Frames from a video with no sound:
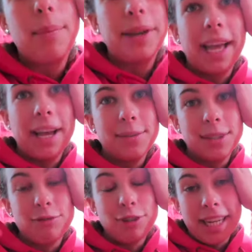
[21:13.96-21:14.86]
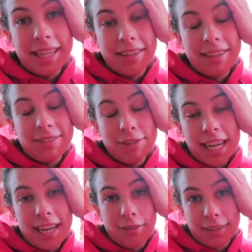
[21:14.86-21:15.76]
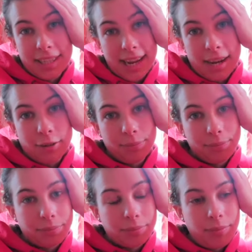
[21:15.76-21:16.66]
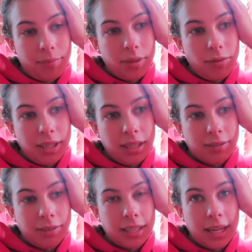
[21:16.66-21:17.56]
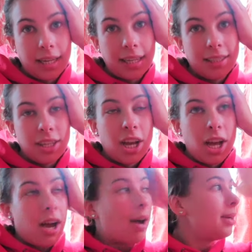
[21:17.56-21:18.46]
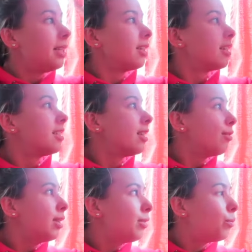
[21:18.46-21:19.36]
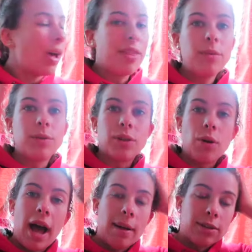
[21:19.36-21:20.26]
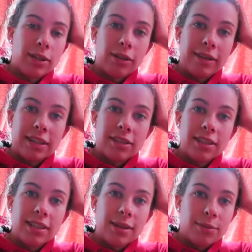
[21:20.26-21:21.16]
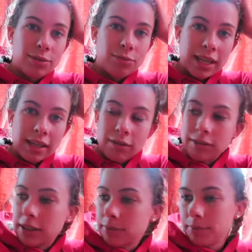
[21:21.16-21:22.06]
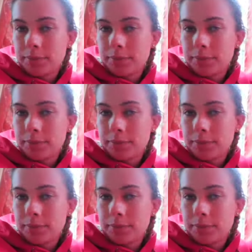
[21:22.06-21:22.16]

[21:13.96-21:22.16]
But yeah, it was a really, really lovely day out. Really lovely day. And I mean, considering the weather was absolutely horrendous, it was really lovely.